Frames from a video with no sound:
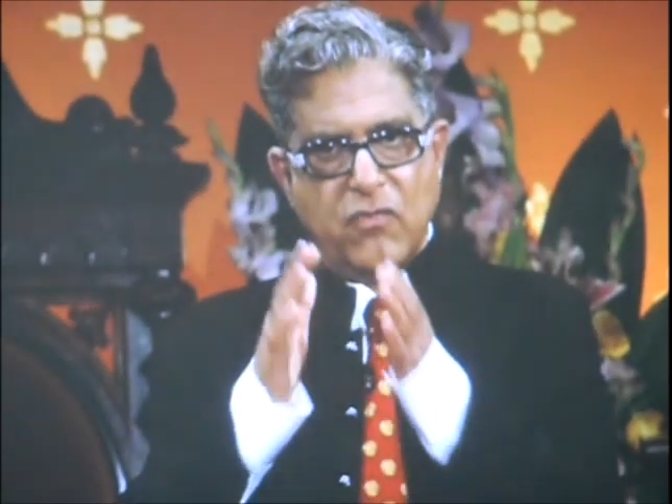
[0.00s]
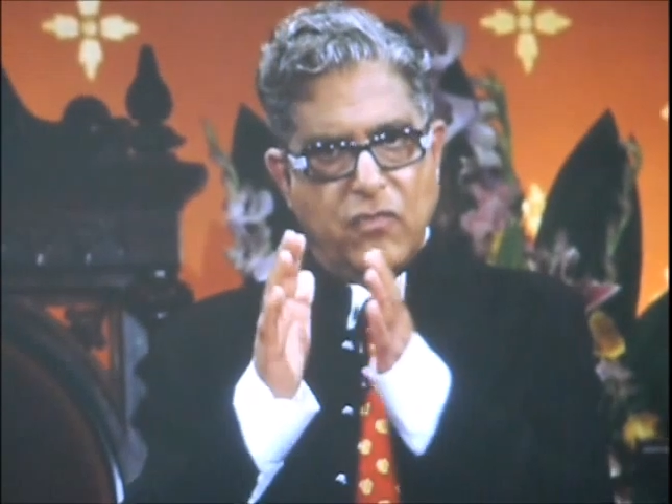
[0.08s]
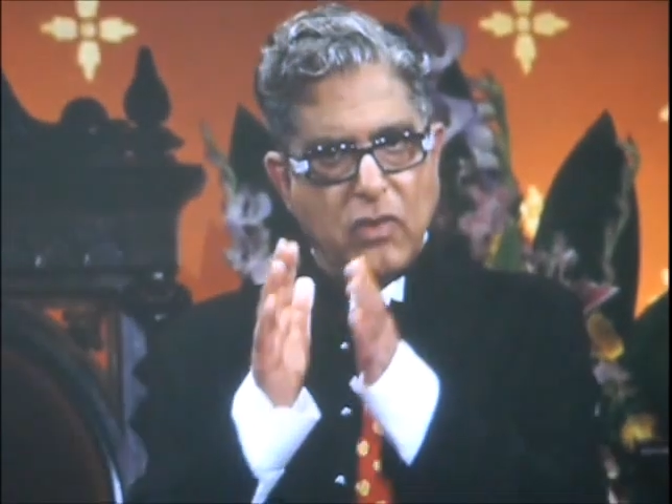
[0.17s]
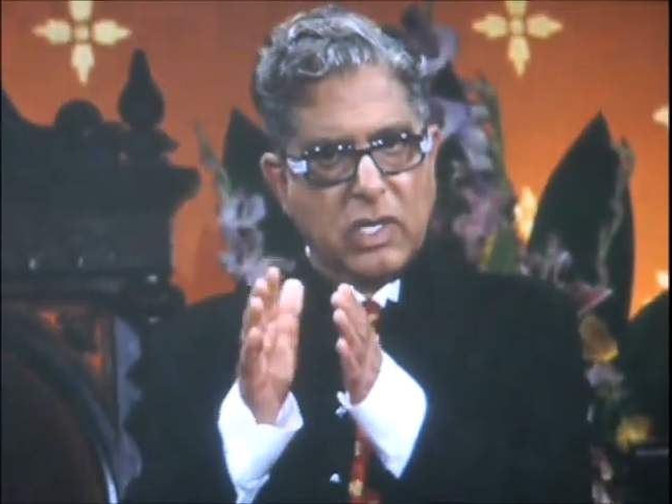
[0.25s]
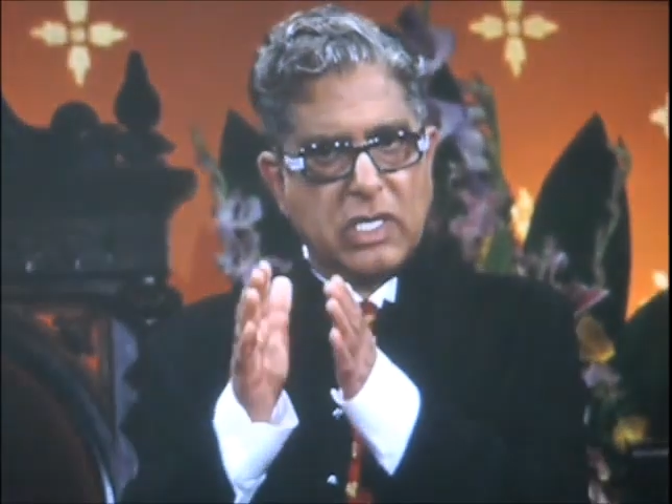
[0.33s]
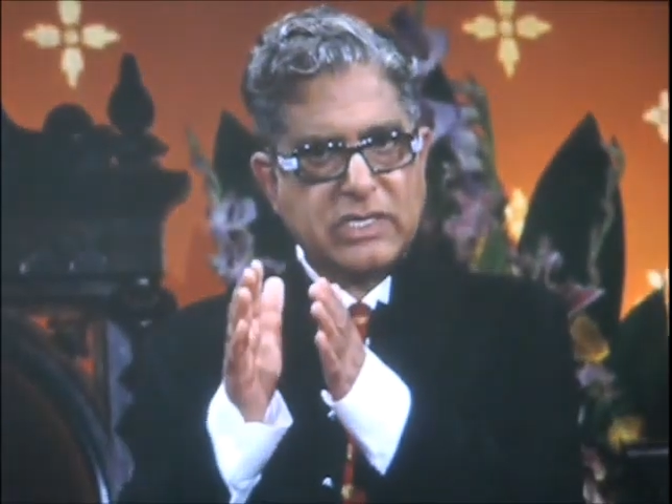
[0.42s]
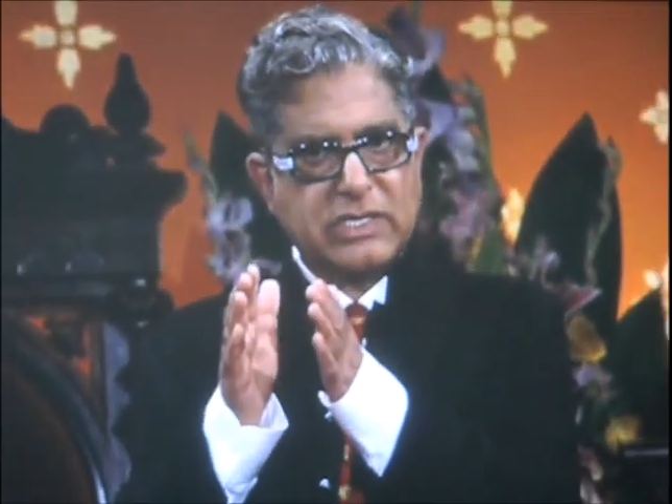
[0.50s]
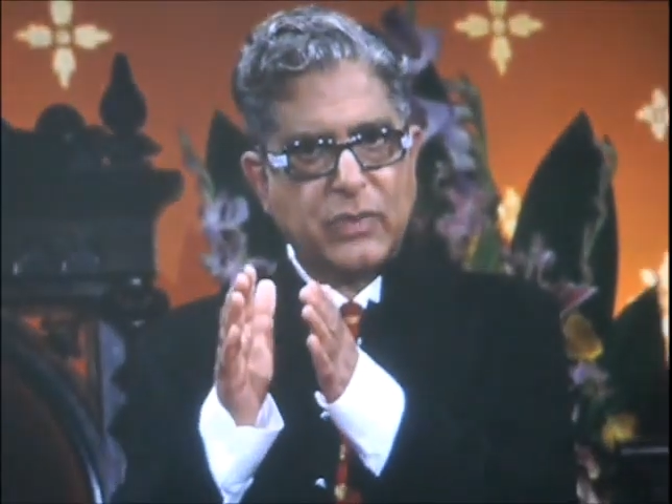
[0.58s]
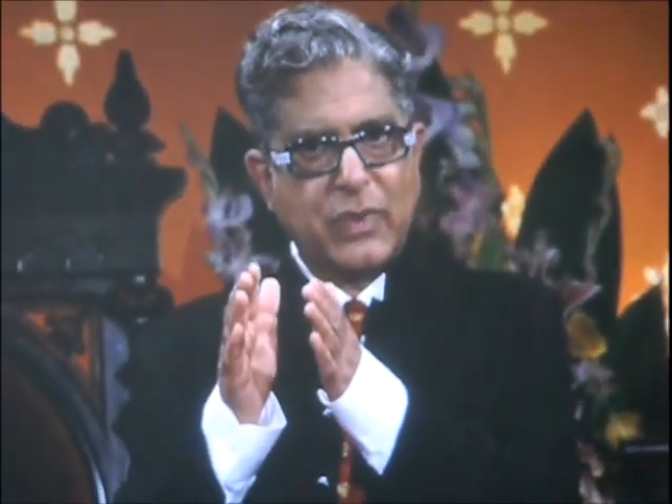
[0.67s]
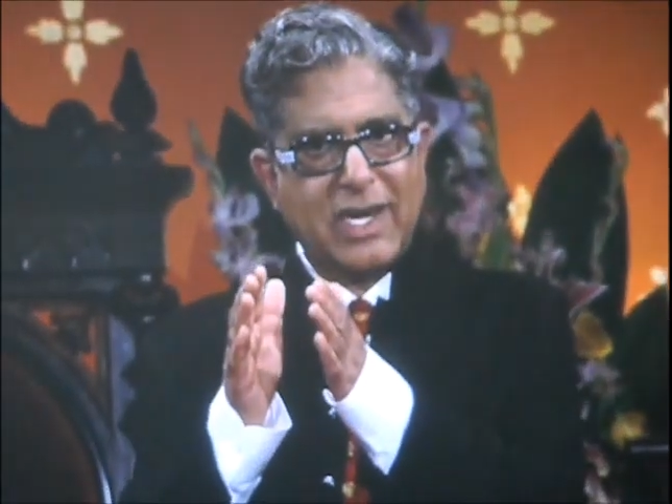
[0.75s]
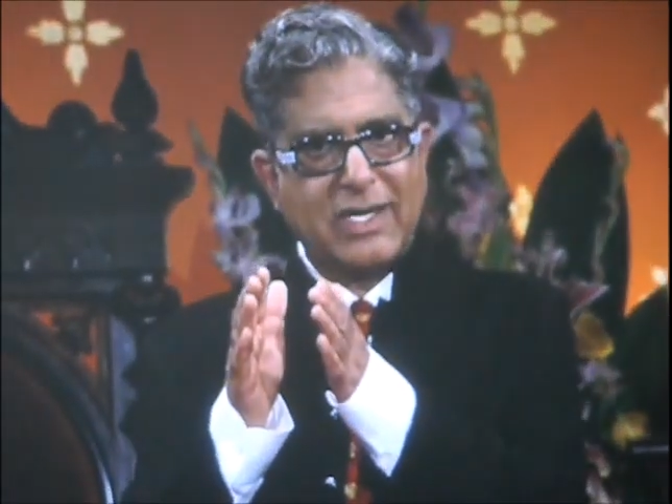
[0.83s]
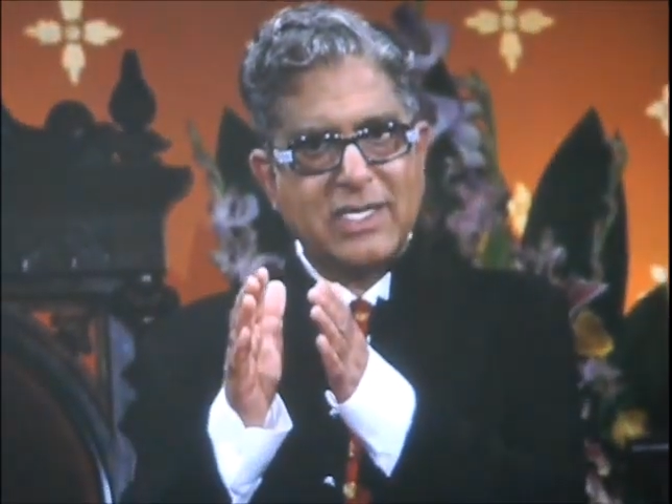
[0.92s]
Focused
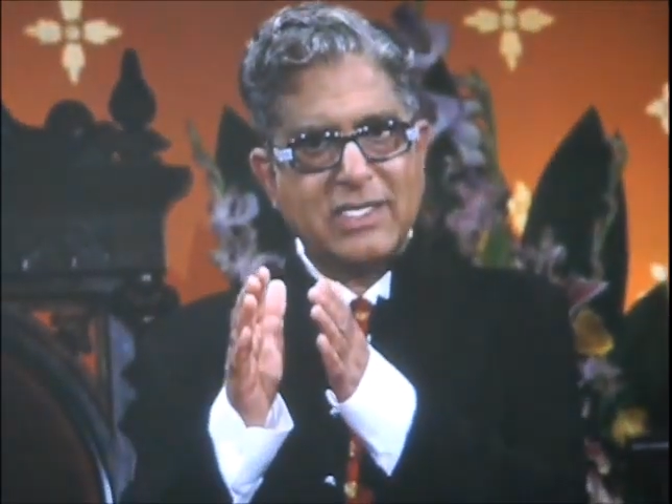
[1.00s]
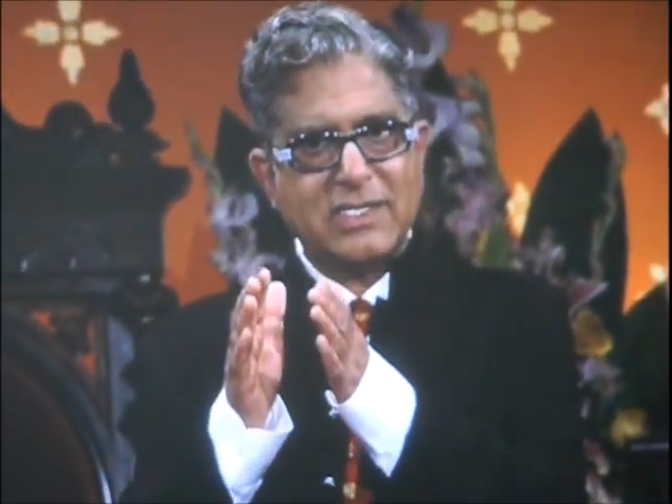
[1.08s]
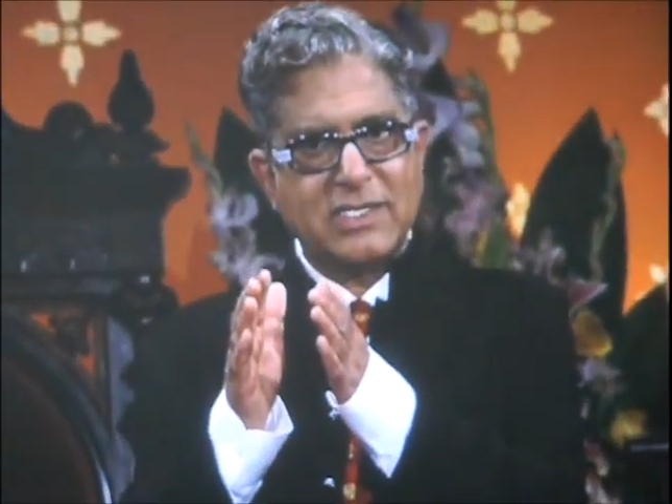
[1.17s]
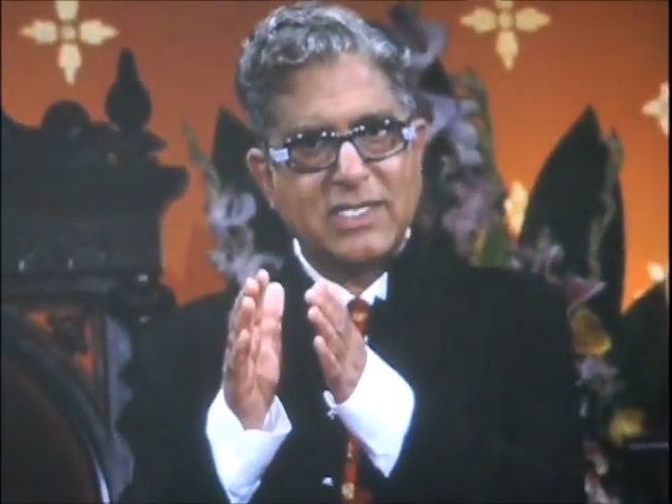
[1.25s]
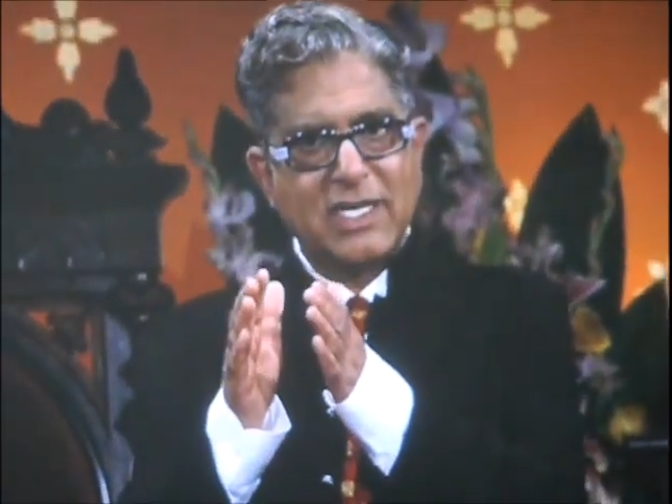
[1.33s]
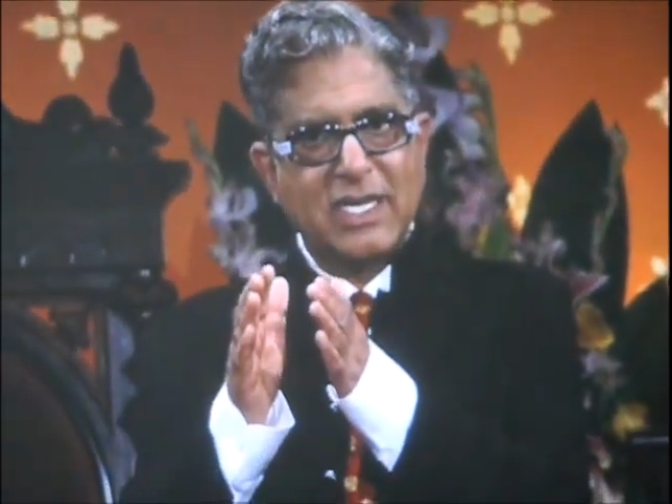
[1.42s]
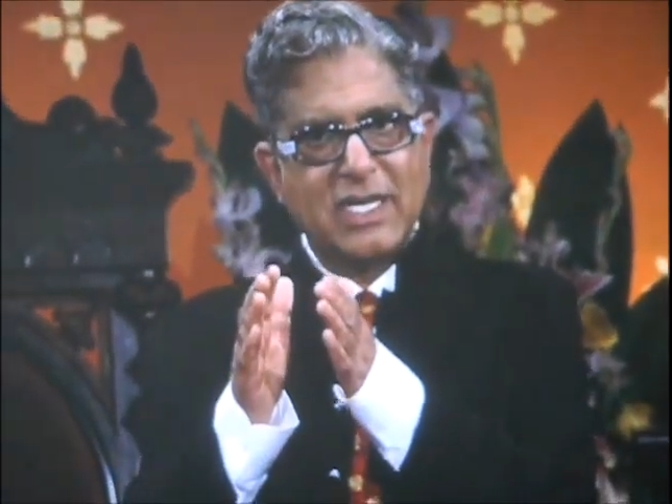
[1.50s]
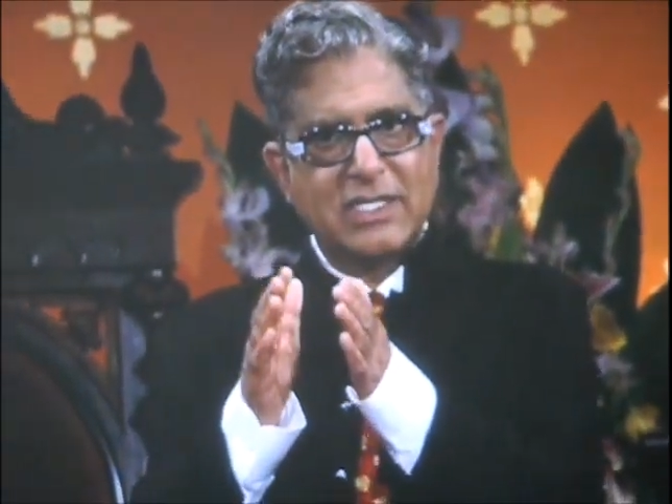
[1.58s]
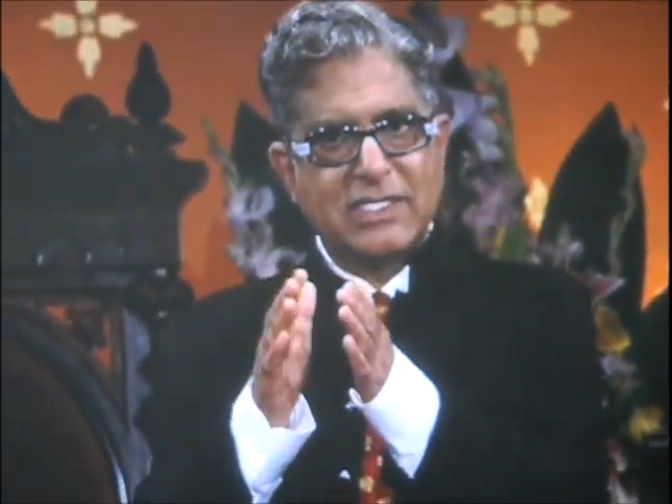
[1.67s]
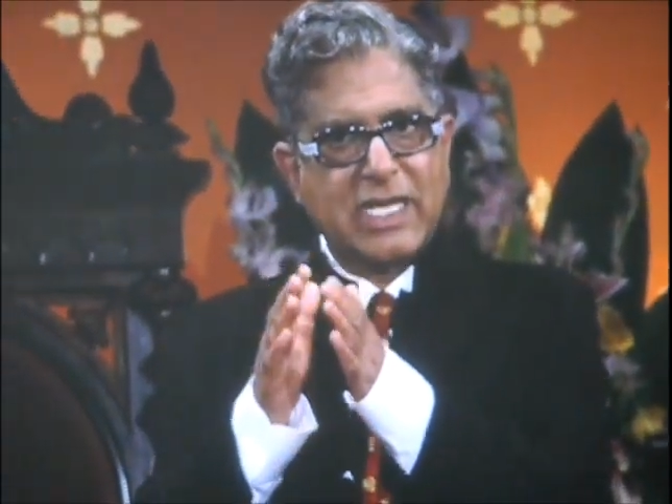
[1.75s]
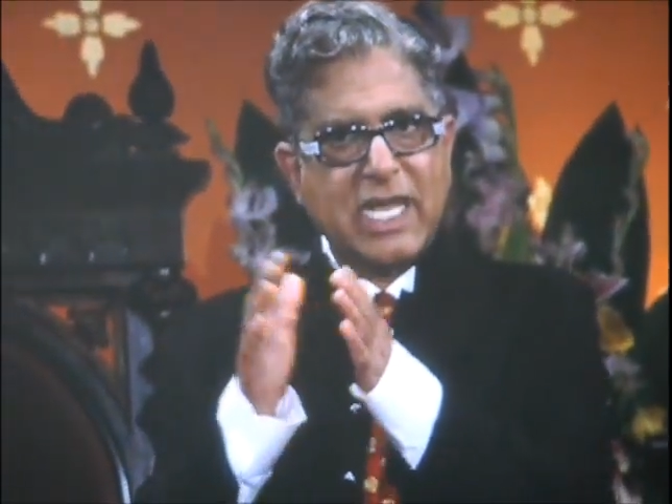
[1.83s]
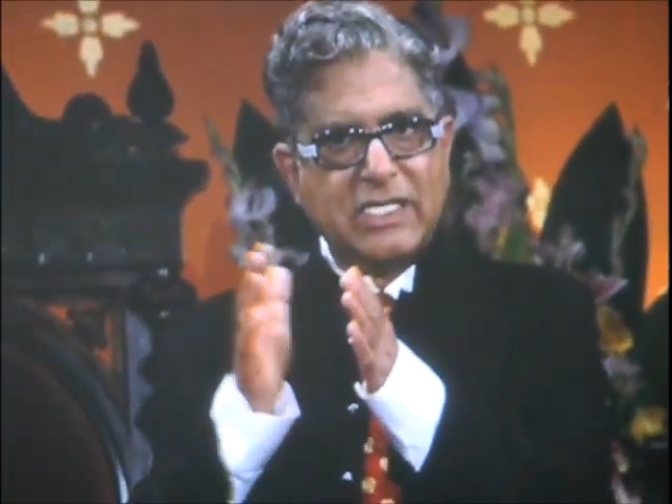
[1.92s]
awareness
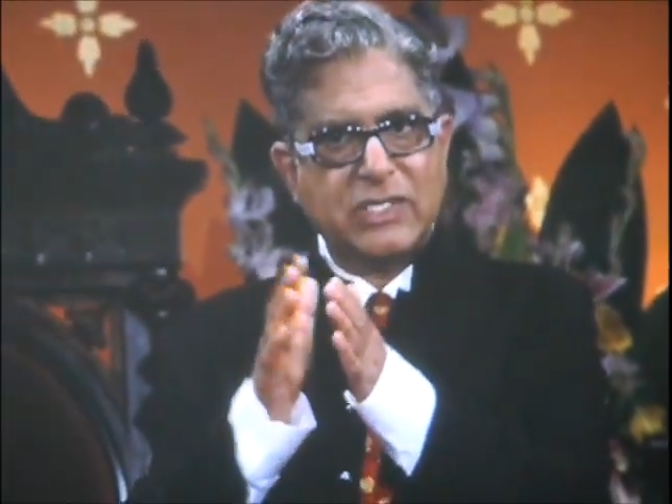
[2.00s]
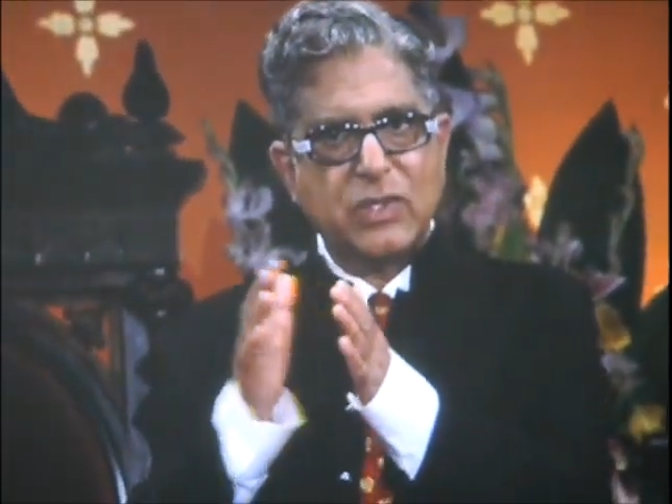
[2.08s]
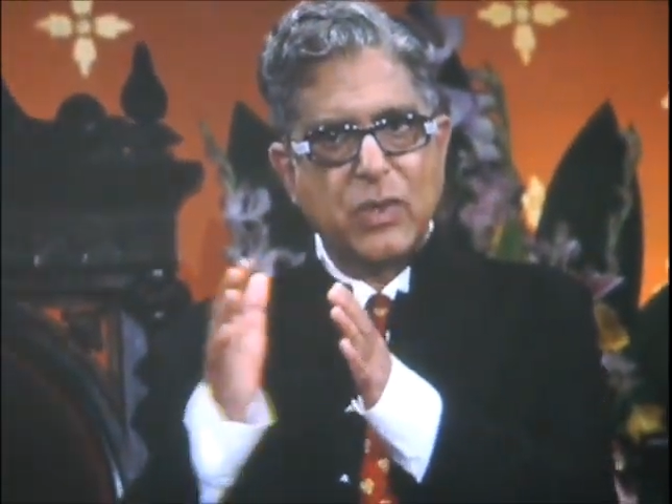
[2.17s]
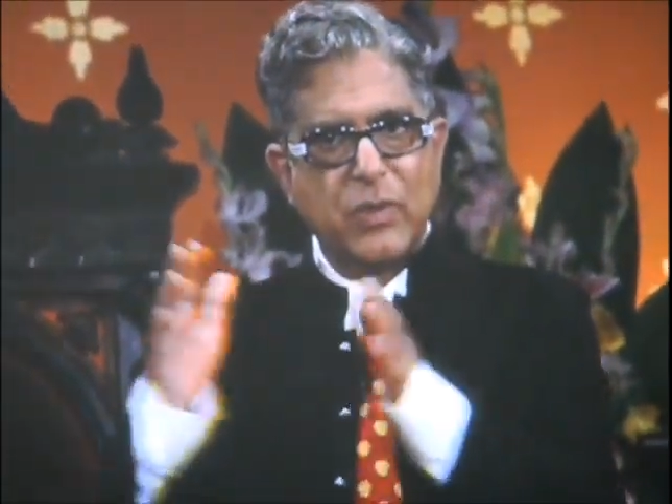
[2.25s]
takes you